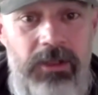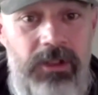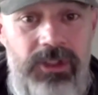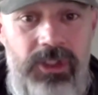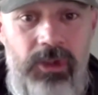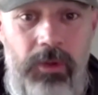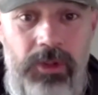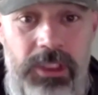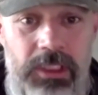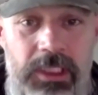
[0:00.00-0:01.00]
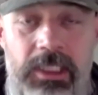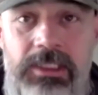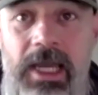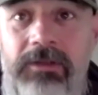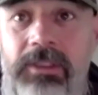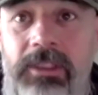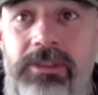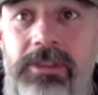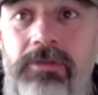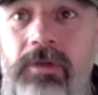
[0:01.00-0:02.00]
They're still pushing things out there
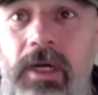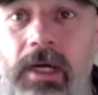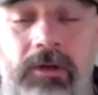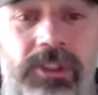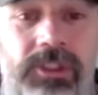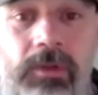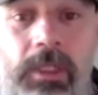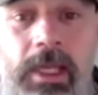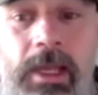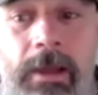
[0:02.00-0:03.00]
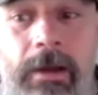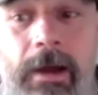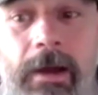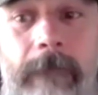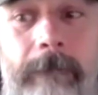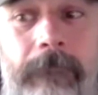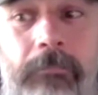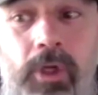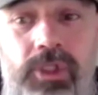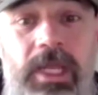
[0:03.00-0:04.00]
to, uh, or they're still um,
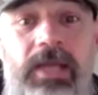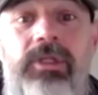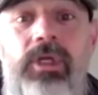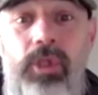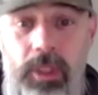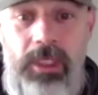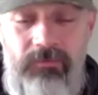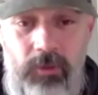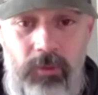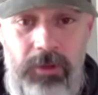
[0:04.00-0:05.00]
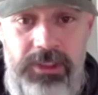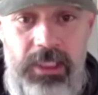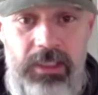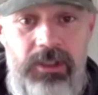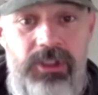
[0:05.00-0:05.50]
pushing out there and looking for real estate.